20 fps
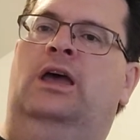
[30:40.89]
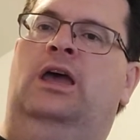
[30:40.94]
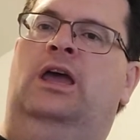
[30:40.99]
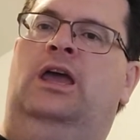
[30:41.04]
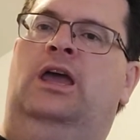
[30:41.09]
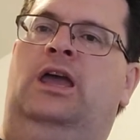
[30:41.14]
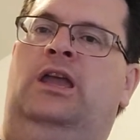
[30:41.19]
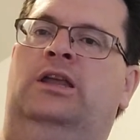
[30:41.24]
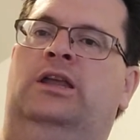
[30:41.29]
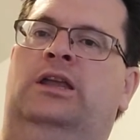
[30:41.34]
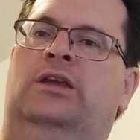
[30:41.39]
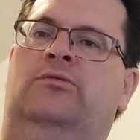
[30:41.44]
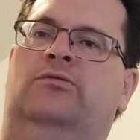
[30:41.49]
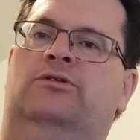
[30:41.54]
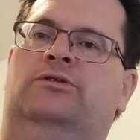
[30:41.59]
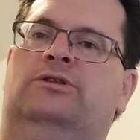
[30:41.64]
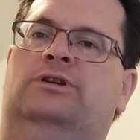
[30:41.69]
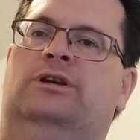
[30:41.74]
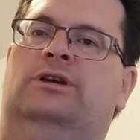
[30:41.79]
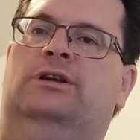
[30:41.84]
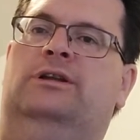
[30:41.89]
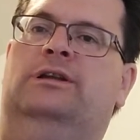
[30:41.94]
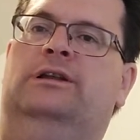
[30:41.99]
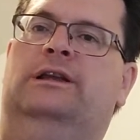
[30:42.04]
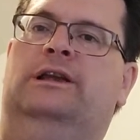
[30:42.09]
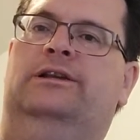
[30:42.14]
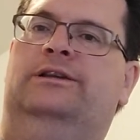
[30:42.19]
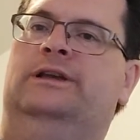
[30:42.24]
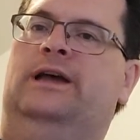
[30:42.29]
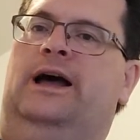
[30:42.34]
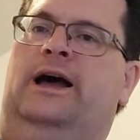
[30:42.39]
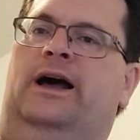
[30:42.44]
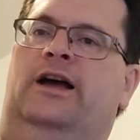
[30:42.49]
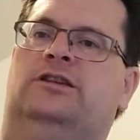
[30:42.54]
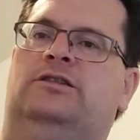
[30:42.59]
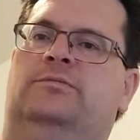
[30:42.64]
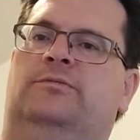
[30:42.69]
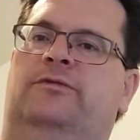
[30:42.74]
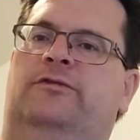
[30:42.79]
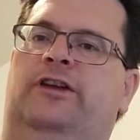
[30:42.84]
and he was a he's an
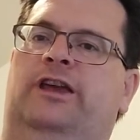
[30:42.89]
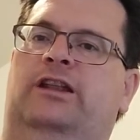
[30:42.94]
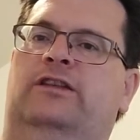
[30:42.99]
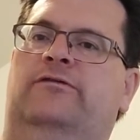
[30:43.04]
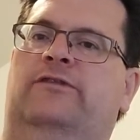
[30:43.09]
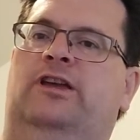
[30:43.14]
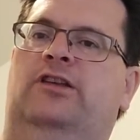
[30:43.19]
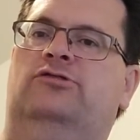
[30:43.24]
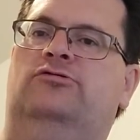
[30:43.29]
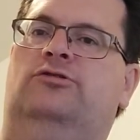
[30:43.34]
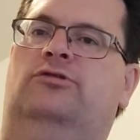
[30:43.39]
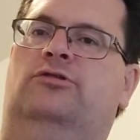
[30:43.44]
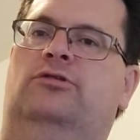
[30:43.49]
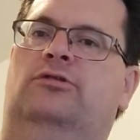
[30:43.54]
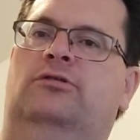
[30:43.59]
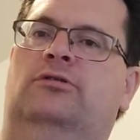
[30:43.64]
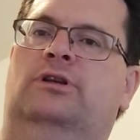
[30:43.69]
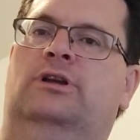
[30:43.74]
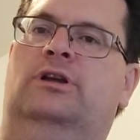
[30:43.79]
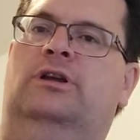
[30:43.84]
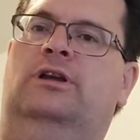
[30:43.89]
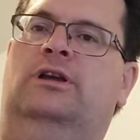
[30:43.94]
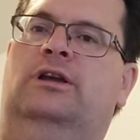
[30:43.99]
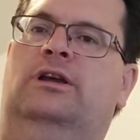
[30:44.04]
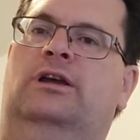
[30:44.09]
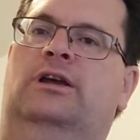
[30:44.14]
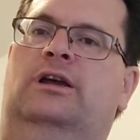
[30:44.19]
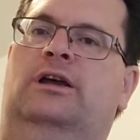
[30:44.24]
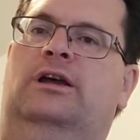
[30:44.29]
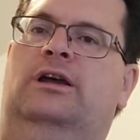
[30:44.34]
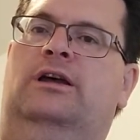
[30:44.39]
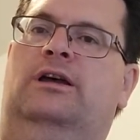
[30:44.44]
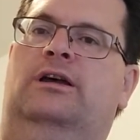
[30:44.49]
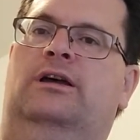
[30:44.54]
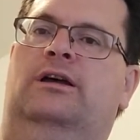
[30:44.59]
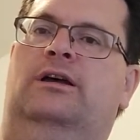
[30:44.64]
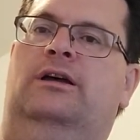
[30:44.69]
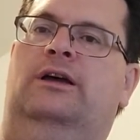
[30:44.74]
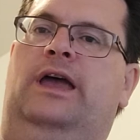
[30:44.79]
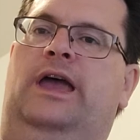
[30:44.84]
awesome individual.
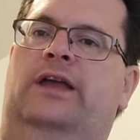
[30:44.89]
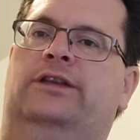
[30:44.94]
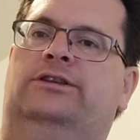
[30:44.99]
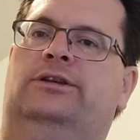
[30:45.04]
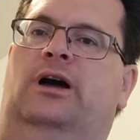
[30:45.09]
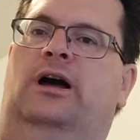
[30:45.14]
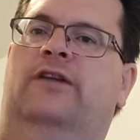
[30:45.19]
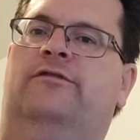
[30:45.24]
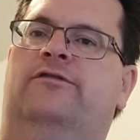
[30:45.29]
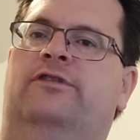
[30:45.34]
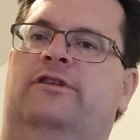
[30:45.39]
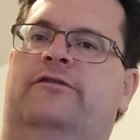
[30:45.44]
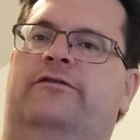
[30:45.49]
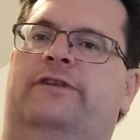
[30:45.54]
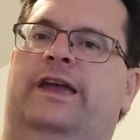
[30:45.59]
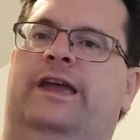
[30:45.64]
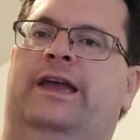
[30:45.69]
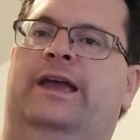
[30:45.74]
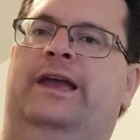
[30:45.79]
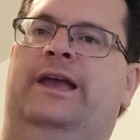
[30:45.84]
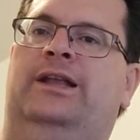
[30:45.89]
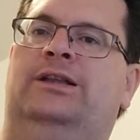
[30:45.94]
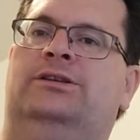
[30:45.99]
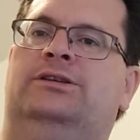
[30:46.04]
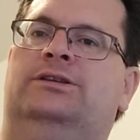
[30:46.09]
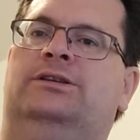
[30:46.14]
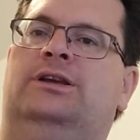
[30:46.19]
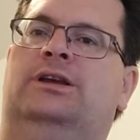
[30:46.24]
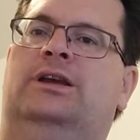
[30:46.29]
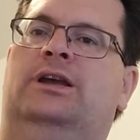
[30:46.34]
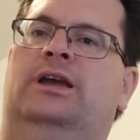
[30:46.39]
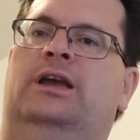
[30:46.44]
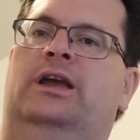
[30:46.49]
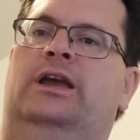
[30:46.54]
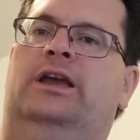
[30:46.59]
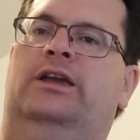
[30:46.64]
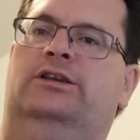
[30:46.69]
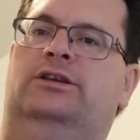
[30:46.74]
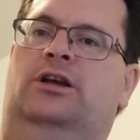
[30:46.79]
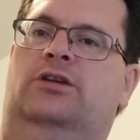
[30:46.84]
Uh, had time for the fans.
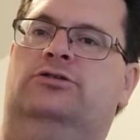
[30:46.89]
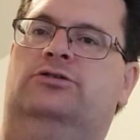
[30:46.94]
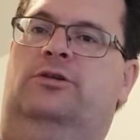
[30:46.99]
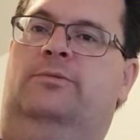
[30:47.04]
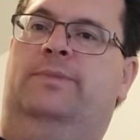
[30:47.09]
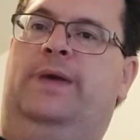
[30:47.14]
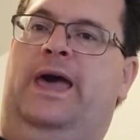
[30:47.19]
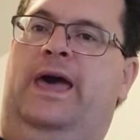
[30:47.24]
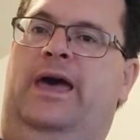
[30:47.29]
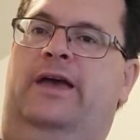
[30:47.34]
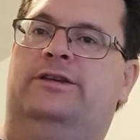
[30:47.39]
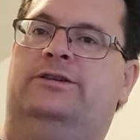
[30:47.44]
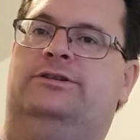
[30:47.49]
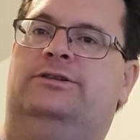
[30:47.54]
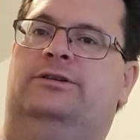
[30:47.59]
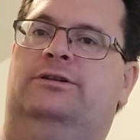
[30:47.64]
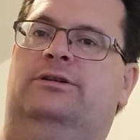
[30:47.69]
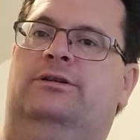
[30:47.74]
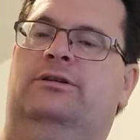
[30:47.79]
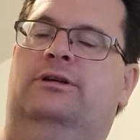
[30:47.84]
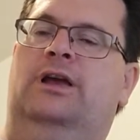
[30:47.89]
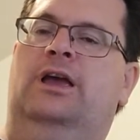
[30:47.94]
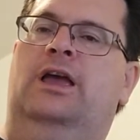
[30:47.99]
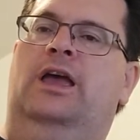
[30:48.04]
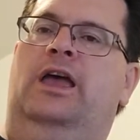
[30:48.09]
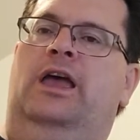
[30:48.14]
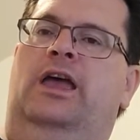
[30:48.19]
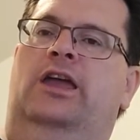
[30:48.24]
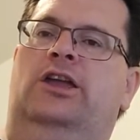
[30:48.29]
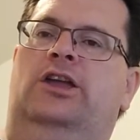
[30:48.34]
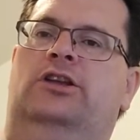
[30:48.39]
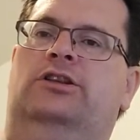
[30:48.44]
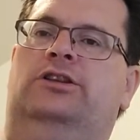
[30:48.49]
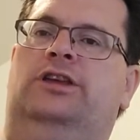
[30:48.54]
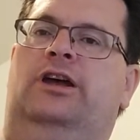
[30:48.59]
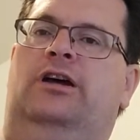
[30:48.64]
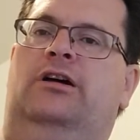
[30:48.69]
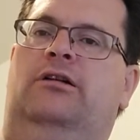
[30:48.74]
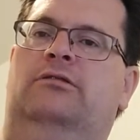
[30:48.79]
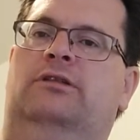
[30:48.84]
He's also a pastor. You can
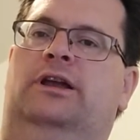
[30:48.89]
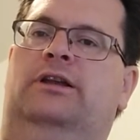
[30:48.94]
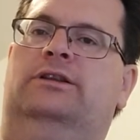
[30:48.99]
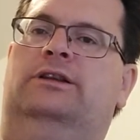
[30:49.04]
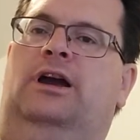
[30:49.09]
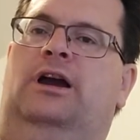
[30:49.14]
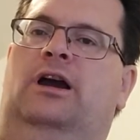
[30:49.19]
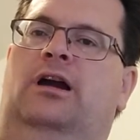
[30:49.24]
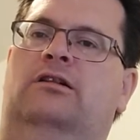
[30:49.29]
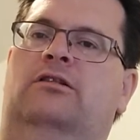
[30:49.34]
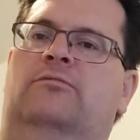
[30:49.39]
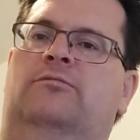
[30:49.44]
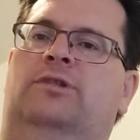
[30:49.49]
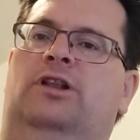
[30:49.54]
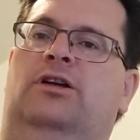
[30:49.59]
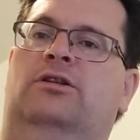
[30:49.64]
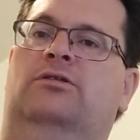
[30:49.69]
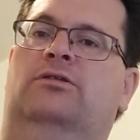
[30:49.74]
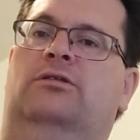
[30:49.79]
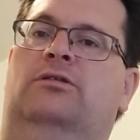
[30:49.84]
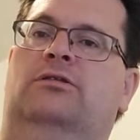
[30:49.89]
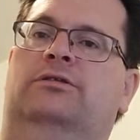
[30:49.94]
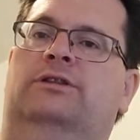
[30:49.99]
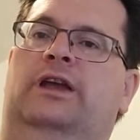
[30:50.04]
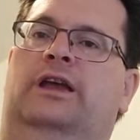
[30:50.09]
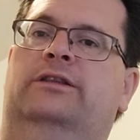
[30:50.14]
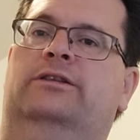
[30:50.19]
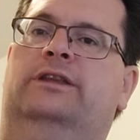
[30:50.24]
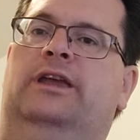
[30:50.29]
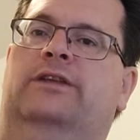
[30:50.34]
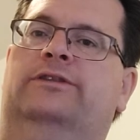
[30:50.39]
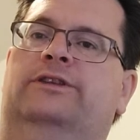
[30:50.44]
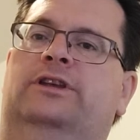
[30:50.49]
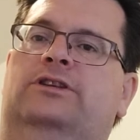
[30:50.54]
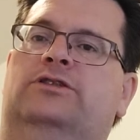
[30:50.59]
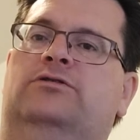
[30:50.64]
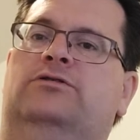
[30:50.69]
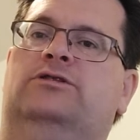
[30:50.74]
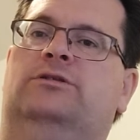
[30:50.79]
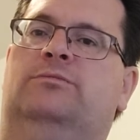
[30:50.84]
tell like the heart of Bloodgood that, that
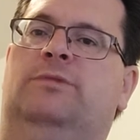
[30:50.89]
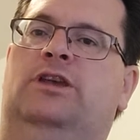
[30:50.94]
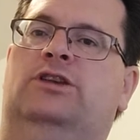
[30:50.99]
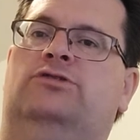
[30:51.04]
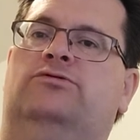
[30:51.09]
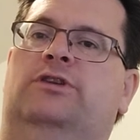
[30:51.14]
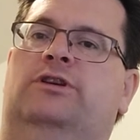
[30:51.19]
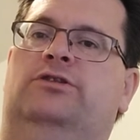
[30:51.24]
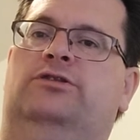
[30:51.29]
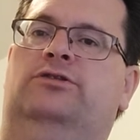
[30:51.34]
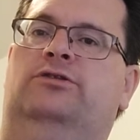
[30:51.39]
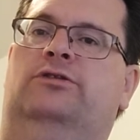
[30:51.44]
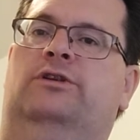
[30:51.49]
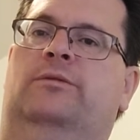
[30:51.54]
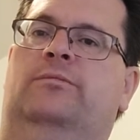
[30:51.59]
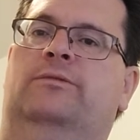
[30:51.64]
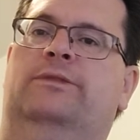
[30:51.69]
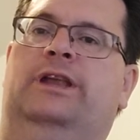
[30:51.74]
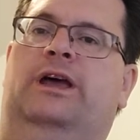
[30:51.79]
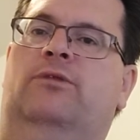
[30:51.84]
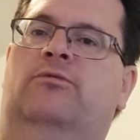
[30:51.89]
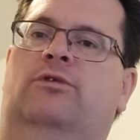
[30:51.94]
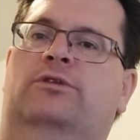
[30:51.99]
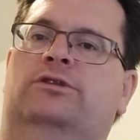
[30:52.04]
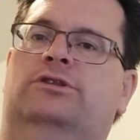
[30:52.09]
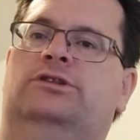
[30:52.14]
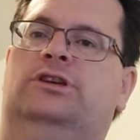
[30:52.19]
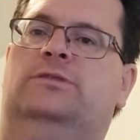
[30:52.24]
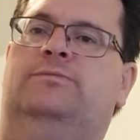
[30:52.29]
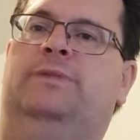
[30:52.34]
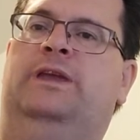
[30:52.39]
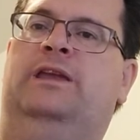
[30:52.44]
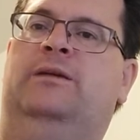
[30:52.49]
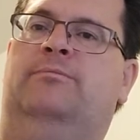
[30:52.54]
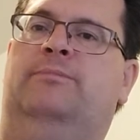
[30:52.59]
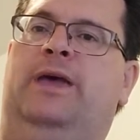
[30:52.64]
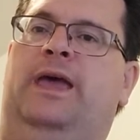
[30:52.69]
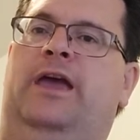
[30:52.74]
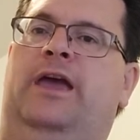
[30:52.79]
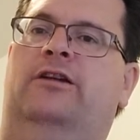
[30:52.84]
this was a ministry to them. That wasn't just being a
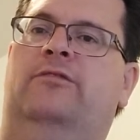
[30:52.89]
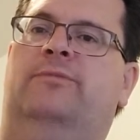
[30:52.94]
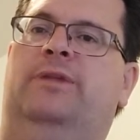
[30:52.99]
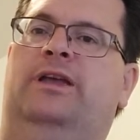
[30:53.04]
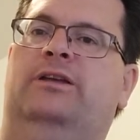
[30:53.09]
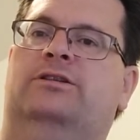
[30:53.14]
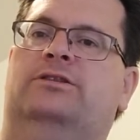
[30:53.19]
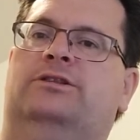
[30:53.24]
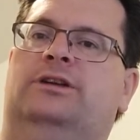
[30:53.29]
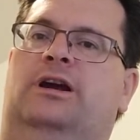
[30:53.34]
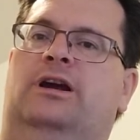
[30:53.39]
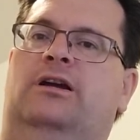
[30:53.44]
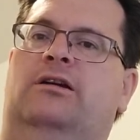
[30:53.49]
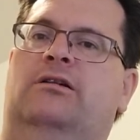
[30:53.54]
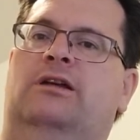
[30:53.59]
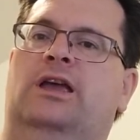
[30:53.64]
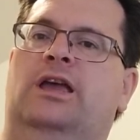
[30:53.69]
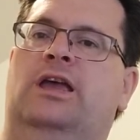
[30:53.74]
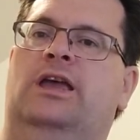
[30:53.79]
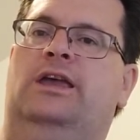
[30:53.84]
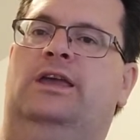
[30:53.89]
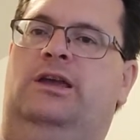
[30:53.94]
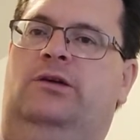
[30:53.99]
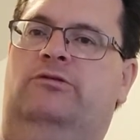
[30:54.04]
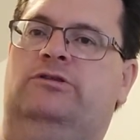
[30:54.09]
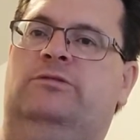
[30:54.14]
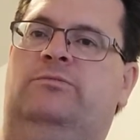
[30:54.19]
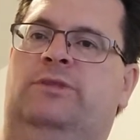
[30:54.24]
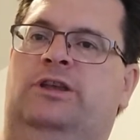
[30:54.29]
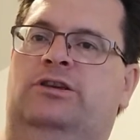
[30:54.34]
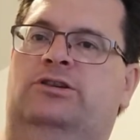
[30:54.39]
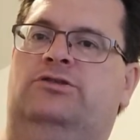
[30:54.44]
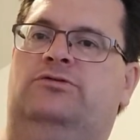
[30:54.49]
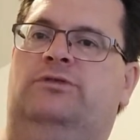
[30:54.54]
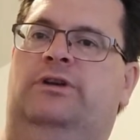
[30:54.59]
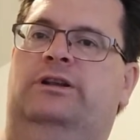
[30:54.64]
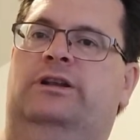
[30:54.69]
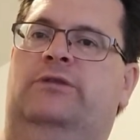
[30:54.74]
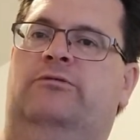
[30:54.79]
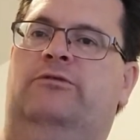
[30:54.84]
band or being a star. It was a
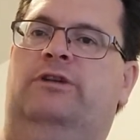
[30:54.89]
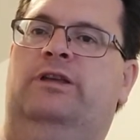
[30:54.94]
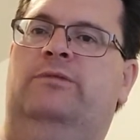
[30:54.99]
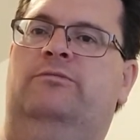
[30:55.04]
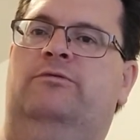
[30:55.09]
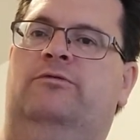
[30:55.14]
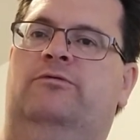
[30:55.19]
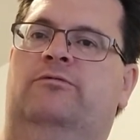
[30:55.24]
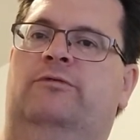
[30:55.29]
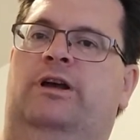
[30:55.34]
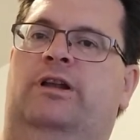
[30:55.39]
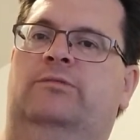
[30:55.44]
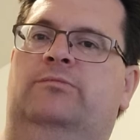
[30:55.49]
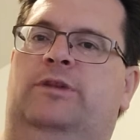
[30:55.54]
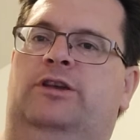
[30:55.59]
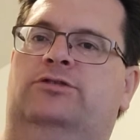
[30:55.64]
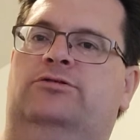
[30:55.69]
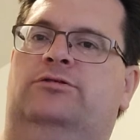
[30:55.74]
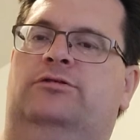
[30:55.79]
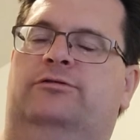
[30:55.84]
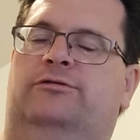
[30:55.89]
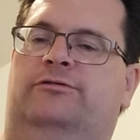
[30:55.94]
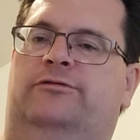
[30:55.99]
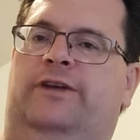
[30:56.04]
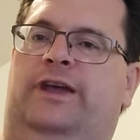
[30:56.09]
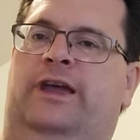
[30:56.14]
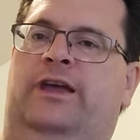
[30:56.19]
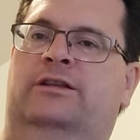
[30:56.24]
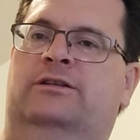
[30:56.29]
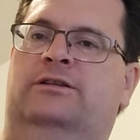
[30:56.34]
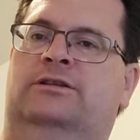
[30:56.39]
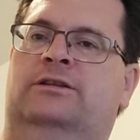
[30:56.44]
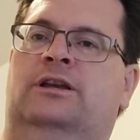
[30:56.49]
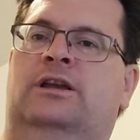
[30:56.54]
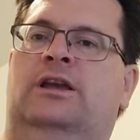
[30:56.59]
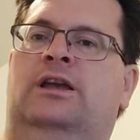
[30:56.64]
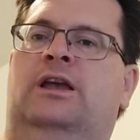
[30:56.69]
ministry. They really ran a ministry to the fans,